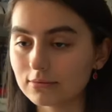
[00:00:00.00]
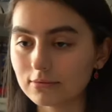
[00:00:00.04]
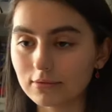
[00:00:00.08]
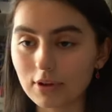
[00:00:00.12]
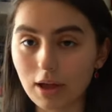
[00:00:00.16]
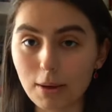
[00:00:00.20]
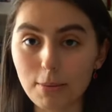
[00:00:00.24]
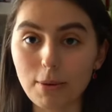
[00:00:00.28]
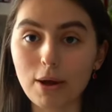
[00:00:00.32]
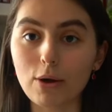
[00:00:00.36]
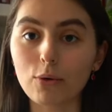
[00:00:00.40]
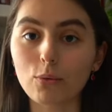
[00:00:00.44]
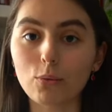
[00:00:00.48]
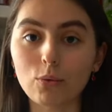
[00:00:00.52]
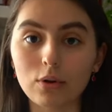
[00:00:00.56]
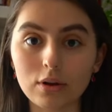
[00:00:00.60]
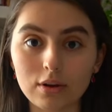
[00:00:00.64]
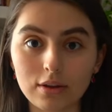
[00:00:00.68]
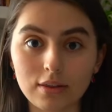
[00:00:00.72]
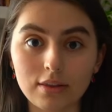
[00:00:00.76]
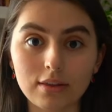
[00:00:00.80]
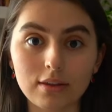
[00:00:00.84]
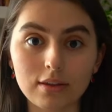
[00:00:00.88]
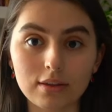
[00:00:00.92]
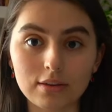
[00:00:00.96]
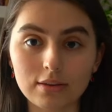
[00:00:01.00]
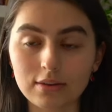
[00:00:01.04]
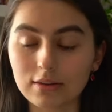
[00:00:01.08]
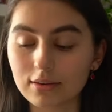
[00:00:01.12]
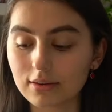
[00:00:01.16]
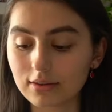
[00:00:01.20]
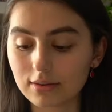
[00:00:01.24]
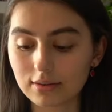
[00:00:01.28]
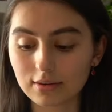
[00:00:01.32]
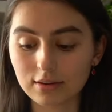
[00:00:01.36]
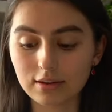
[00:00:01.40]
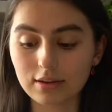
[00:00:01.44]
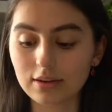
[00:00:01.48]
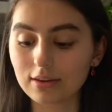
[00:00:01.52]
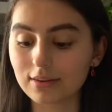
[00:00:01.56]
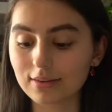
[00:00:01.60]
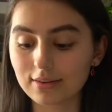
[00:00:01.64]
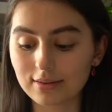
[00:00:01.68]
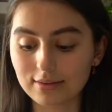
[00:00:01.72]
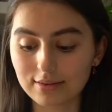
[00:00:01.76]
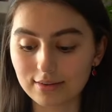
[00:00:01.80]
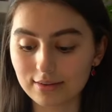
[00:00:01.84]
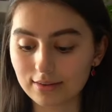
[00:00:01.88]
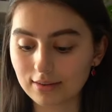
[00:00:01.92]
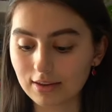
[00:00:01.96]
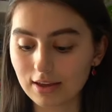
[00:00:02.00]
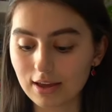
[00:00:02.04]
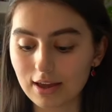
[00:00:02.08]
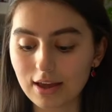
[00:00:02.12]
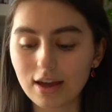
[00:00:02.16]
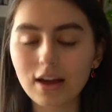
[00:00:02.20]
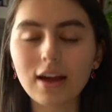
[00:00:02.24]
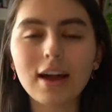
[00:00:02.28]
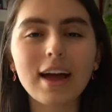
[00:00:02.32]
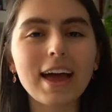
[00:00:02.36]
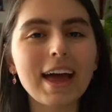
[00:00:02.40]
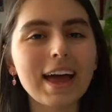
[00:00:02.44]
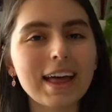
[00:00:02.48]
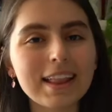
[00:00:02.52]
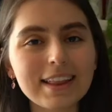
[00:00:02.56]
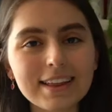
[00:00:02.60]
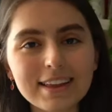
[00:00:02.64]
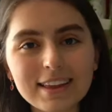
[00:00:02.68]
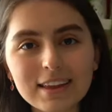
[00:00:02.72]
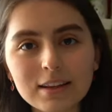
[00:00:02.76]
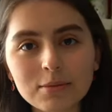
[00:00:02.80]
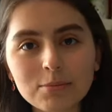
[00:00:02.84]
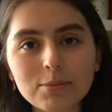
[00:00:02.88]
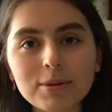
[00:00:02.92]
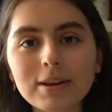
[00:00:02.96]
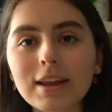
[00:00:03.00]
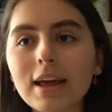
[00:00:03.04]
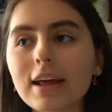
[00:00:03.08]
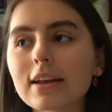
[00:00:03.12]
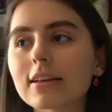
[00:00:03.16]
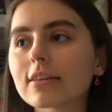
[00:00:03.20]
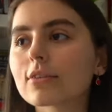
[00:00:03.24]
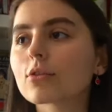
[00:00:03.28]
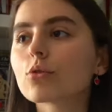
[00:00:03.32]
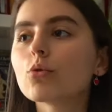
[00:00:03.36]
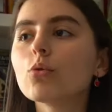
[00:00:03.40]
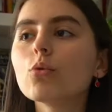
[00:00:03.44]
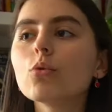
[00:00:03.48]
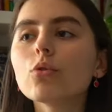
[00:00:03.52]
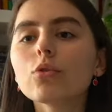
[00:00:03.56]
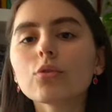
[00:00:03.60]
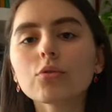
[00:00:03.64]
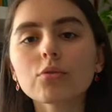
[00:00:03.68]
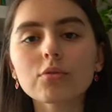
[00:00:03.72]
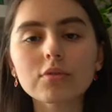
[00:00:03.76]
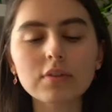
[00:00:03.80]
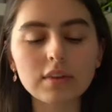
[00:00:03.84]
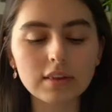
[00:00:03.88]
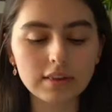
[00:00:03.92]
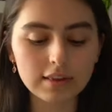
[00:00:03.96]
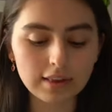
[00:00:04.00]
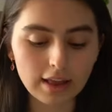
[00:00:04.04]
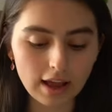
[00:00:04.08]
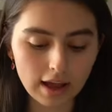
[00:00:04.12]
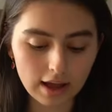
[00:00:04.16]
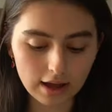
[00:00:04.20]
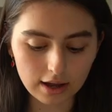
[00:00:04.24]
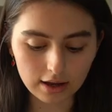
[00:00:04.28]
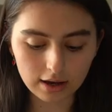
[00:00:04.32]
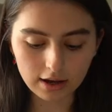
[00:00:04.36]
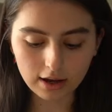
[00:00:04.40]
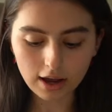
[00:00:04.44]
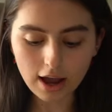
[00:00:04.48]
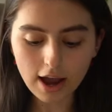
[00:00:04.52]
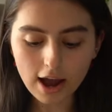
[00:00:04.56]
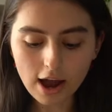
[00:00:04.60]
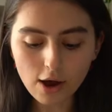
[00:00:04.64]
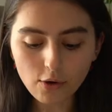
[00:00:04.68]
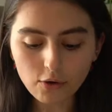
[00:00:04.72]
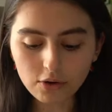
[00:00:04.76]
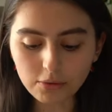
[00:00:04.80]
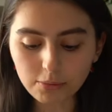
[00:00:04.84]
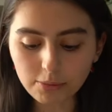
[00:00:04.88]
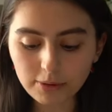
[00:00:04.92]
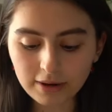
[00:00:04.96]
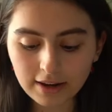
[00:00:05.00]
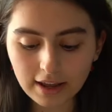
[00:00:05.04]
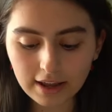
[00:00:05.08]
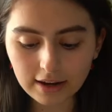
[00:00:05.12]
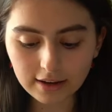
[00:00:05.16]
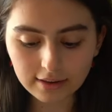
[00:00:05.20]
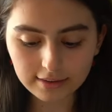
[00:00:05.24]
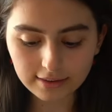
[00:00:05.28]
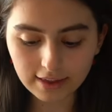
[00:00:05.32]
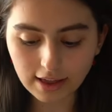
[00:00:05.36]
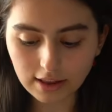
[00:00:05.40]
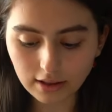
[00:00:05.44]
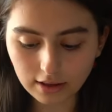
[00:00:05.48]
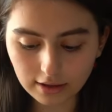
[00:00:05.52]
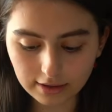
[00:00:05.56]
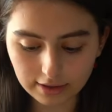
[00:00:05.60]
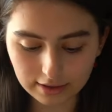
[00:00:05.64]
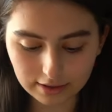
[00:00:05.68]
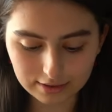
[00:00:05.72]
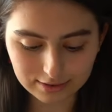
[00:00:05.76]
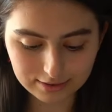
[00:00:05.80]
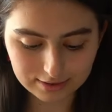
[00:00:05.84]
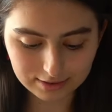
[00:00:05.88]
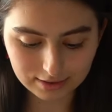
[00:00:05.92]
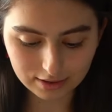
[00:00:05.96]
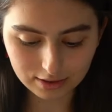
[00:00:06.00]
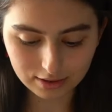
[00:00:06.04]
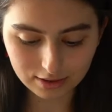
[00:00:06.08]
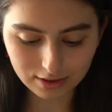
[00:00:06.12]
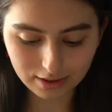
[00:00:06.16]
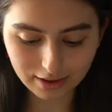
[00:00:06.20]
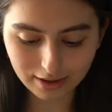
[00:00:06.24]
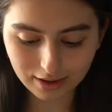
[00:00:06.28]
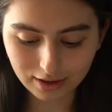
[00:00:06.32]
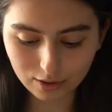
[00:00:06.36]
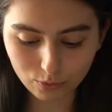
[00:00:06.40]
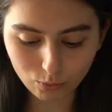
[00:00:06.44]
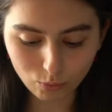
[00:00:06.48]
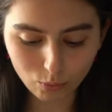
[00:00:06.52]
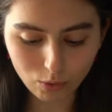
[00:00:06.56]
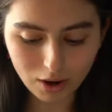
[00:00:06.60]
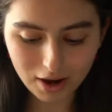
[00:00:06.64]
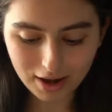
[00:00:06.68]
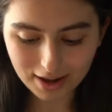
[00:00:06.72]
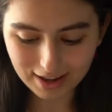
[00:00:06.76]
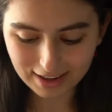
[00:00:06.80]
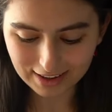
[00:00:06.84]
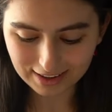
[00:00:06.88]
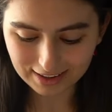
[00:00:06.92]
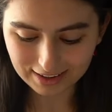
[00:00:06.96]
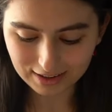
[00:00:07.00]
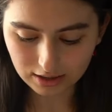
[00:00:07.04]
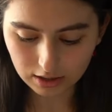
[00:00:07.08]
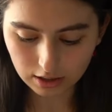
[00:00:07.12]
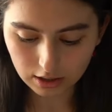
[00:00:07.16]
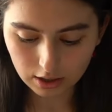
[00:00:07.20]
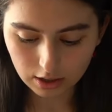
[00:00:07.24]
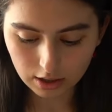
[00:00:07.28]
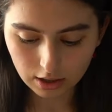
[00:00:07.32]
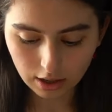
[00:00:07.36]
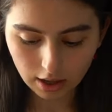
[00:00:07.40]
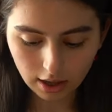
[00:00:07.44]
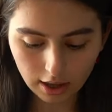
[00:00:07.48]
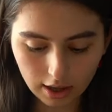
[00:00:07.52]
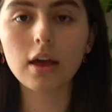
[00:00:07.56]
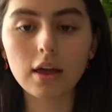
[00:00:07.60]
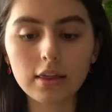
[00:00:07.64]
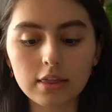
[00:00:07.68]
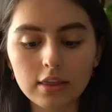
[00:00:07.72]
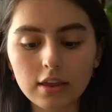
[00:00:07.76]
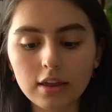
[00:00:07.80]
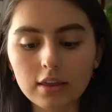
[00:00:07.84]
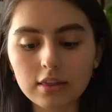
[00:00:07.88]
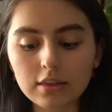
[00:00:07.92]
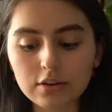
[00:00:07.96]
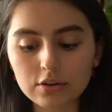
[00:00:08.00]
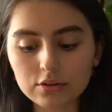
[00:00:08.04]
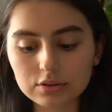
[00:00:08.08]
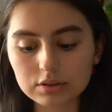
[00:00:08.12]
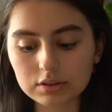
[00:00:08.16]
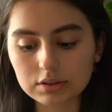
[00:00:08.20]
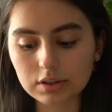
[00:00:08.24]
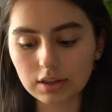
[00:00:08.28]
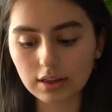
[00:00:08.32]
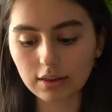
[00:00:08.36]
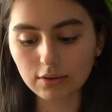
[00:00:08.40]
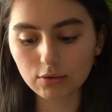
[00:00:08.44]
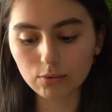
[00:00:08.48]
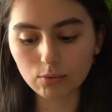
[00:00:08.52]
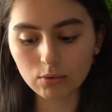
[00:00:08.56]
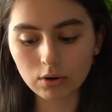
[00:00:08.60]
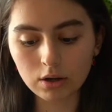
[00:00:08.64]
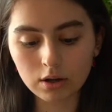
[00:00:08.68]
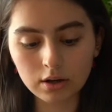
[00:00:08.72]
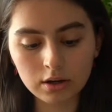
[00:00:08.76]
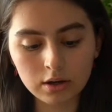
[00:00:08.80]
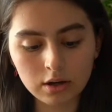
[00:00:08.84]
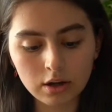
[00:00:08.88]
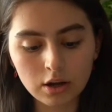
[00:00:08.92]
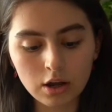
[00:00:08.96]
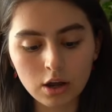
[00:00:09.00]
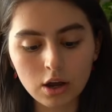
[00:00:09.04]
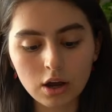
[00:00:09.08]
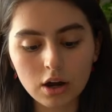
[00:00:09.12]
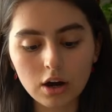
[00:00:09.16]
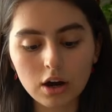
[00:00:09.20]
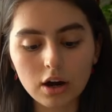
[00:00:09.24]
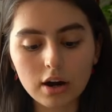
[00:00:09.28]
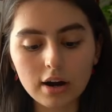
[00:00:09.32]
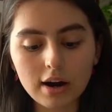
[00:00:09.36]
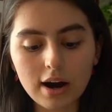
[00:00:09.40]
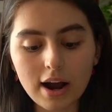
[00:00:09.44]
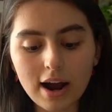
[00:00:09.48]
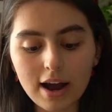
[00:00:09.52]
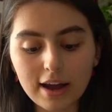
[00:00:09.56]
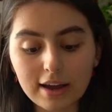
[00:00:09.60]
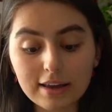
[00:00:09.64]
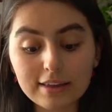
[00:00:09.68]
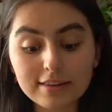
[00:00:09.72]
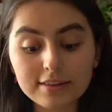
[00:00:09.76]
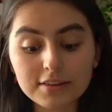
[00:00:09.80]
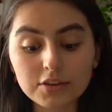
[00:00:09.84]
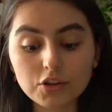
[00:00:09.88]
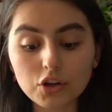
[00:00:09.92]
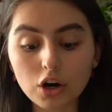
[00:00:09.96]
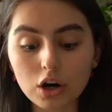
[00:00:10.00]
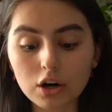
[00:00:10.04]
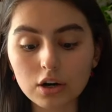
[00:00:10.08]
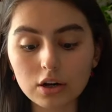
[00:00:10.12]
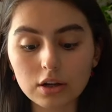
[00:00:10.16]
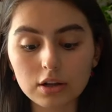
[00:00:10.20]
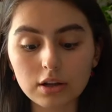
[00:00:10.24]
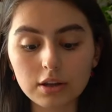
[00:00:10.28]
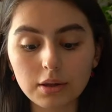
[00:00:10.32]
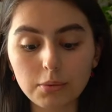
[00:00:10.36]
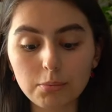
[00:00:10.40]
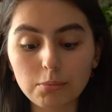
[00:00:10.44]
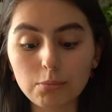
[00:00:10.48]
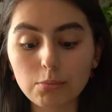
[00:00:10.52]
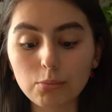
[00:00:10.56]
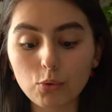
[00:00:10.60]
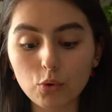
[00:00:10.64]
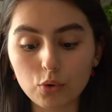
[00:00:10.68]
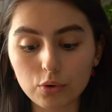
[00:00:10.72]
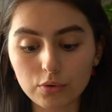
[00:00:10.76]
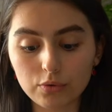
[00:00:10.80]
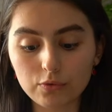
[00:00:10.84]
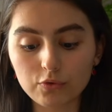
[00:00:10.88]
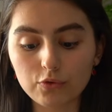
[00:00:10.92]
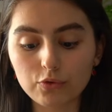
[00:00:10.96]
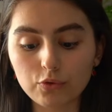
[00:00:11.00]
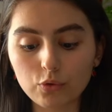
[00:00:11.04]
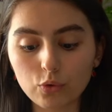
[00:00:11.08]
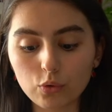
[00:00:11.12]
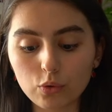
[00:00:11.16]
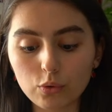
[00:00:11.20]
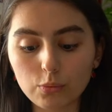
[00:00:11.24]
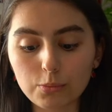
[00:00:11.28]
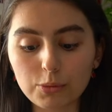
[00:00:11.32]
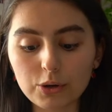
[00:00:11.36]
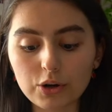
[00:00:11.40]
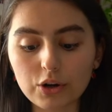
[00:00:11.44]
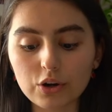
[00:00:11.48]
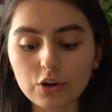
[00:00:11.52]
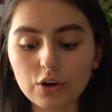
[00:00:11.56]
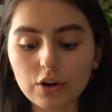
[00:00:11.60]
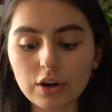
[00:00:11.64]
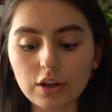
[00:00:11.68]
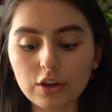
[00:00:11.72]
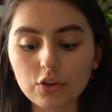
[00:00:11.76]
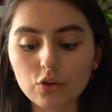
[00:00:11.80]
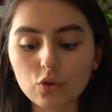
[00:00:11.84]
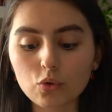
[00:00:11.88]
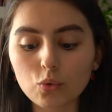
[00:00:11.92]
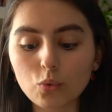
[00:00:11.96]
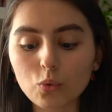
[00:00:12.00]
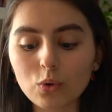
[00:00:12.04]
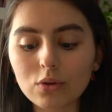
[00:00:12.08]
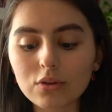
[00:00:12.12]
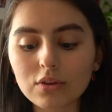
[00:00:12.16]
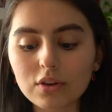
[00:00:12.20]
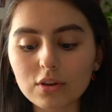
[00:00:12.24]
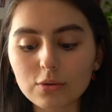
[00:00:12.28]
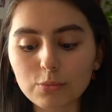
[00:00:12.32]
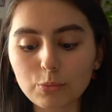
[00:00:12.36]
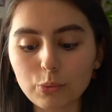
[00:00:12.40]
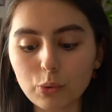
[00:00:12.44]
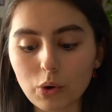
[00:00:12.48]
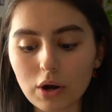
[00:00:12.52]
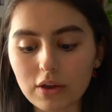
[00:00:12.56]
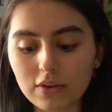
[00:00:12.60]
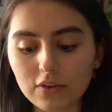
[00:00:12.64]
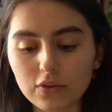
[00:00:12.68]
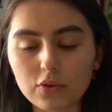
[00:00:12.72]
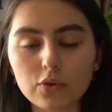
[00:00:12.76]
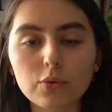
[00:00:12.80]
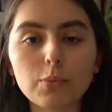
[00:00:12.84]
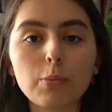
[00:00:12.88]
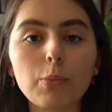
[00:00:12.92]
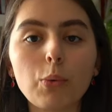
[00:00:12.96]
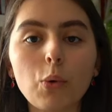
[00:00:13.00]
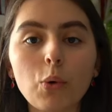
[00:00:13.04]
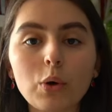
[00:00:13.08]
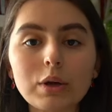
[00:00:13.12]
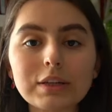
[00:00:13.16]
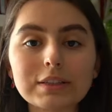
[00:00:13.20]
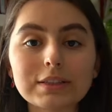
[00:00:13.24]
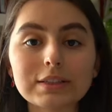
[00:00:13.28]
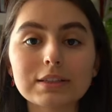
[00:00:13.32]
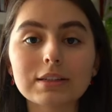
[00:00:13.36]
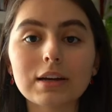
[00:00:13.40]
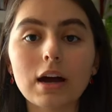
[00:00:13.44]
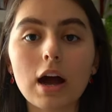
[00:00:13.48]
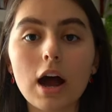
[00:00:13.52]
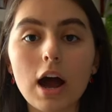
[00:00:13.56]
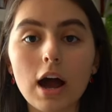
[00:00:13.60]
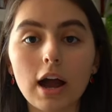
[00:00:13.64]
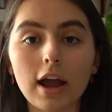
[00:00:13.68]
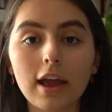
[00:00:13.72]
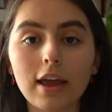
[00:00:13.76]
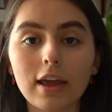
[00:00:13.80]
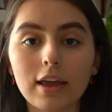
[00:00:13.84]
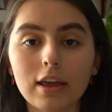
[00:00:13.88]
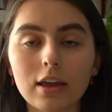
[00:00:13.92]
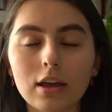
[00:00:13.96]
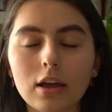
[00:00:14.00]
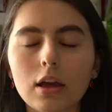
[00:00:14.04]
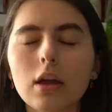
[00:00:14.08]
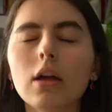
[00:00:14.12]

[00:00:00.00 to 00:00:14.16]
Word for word: about what it is, because elegant bananas, who uses that? How are bananas elegant? Like, what? And then there's this one, her eyes darkly mournful, but her exquisite breast pointed high.